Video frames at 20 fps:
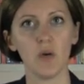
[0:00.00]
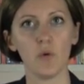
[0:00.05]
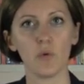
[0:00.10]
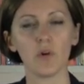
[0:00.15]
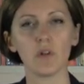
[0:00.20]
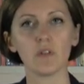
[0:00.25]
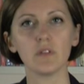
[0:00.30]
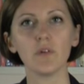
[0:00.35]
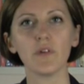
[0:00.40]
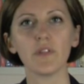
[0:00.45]

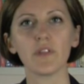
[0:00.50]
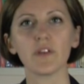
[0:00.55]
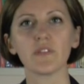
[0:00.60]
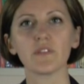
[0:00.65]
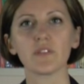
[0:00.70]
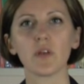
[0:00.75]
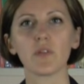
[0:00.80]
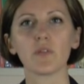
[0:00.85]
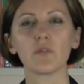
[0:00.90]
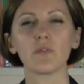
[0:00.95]
We'll do this
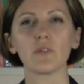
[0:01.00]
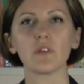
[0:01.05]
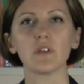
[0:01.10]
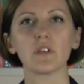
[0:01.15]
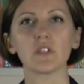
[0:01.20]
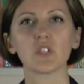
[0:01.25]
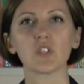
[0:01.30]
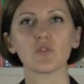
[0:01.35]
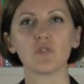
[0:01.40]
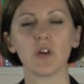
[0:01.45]
through
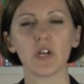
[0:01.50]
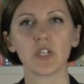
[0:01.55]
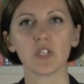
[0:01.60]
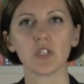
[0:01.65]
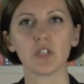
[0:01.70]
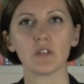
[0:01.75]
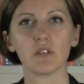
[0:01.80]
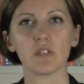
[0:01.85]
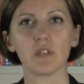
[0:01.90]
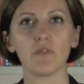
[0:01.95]
the
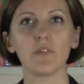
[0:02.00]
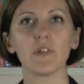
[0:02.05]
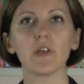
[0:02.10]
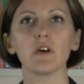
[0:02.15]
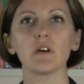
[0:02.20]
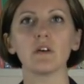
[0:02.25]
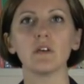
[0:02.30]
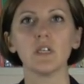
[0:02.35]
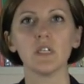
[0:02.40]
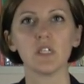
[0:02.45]
structures of
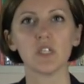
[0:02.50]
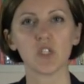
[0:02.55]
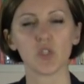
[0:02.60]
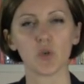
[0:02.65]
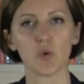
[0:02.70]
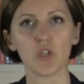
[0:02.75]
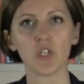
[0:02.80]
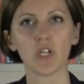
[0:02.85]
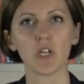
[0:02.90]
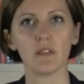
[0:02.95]
the
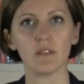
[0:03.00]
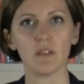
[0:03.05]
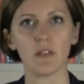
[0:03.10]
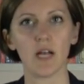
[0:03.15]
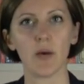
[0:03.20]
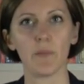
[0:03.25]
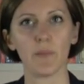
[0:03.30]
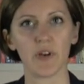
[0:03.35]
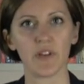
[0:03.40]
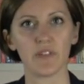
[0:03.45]
social
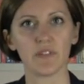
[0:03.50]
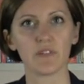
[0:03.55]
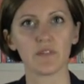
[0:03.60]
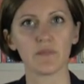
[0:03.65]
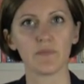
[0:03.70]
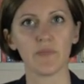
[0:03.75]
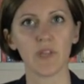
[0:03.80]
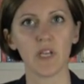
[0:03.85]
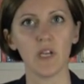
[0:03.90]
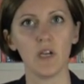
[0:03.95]

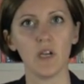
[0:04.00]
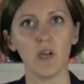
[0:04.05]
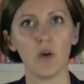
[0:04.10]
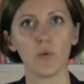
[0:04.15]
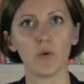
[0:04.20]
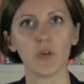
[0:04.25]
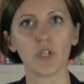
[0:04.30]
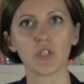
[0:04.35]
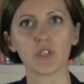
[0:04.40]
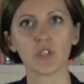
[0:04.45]
dilemmas,
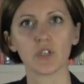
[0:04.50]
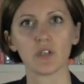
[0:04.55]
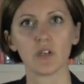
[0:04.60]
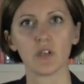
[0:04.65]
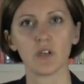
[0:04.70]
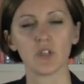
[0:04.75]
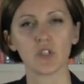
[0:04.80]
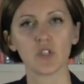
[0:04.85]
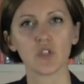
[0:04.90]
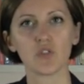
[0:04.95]
which
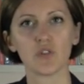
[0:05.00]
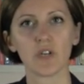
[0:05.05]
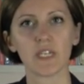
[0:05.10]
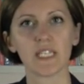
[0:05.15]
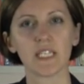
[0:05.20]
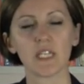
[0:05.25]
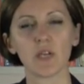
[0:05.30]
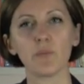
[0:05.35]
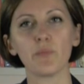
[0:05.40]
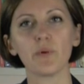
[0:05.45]

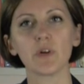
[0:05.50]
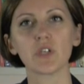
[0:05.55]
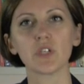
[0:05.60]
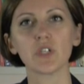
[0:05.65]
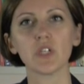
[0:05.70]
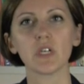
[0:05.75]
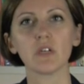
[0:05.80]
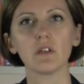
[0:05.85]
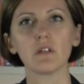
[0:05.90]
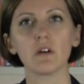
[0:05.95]
stress in
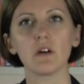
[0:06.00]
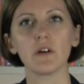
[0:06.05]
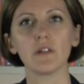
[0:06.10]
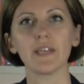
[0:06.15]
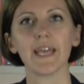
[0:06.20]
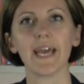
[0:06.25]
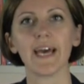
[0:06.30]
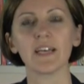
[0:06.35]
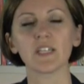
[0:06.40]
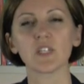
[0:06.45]
particular
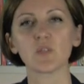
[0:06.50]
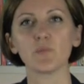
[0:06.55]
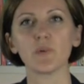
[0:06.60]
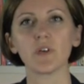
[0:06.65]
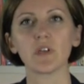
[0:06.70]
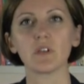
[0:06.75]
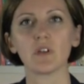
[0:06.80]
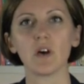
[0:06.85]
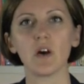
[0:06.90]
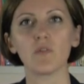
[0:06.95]
the
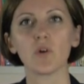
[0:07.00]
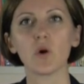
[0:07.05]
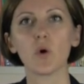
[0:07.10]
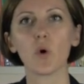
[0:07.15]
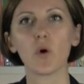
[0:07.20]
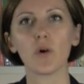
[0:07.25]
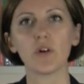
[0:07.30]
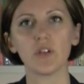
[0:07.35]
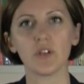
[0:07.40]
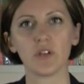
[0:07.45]
aspect of
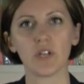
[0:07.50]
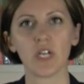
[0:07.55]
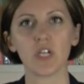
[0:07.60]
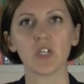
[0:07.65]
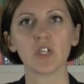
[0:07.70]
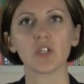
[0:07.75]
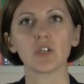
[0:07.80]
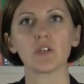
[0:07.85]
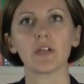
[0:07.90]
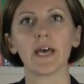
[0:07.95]

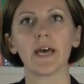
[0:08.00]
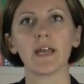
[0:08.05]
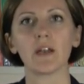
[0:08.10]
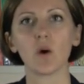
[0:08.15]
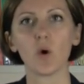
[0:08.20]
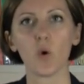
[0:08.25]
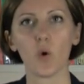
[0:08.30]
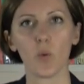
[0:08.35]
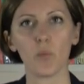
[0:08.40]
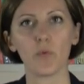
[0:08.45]
coordination and
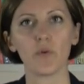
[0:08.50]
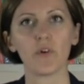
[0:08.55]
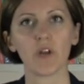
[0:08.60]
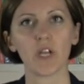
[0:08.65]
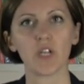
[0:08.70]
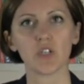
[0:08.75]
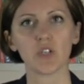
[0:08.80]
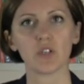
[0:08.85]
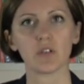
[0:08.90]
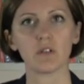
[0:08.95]

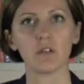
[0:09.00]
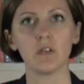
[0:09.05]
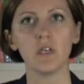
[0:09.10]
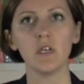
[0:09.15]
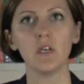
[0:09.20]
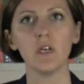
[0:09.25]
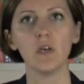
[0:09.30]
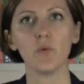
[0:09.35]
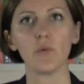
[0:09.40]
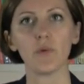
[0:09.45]
cooperation
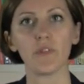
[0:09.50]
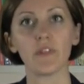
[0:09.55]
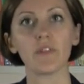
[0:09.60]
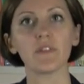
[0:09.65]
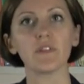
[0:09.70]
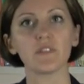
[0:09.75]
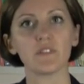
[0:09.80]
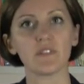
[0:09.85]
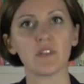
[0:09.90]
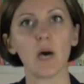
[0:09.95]
within
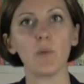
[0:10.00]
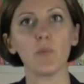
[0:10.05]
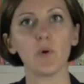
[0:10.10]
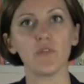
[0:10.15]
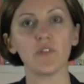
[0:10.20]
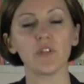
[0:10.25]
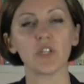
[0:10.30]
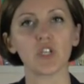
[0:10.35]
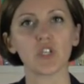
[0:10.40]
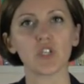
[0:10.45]
this type
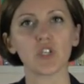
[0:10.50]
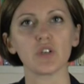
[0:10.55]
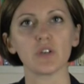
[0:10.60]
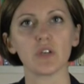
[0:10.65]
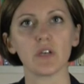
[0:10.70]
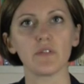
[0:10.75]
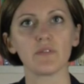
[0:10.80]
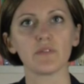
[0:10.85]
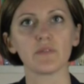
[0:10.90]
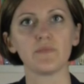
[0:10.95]
of
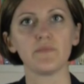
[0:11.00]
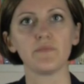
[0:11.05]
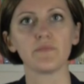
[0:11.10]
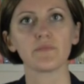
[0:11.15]
initiative.